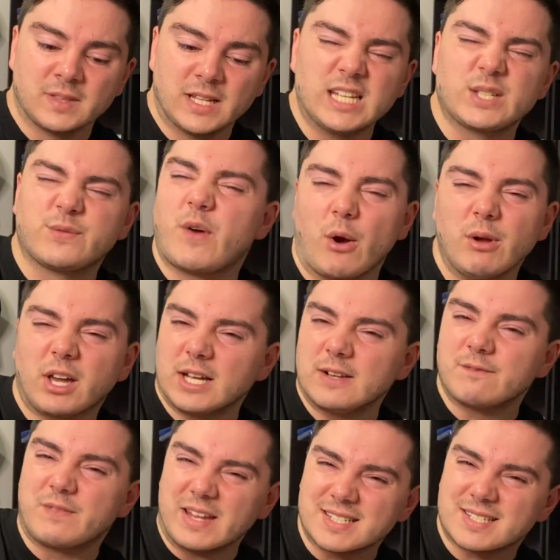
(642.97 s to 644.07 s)
He's very
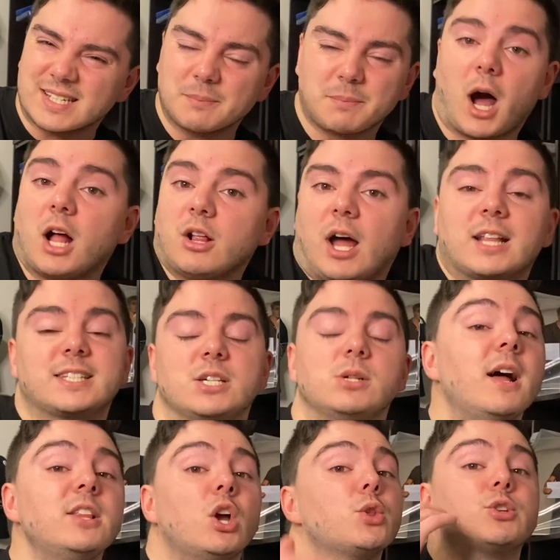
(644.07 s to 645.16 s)
convincing, but I, until
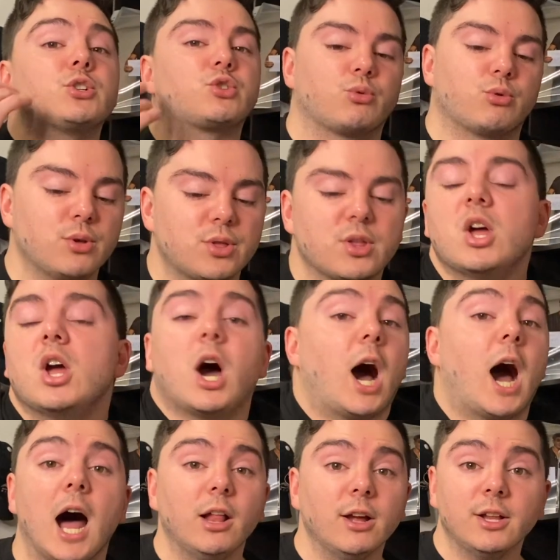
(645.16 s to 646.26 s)
I know the truth,
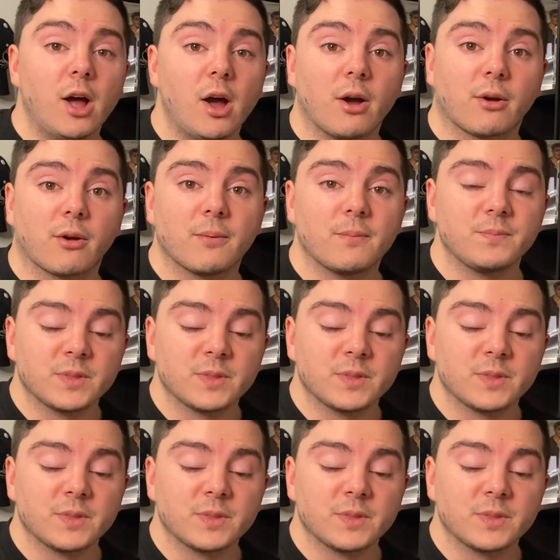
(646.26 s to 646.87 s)
I don't know.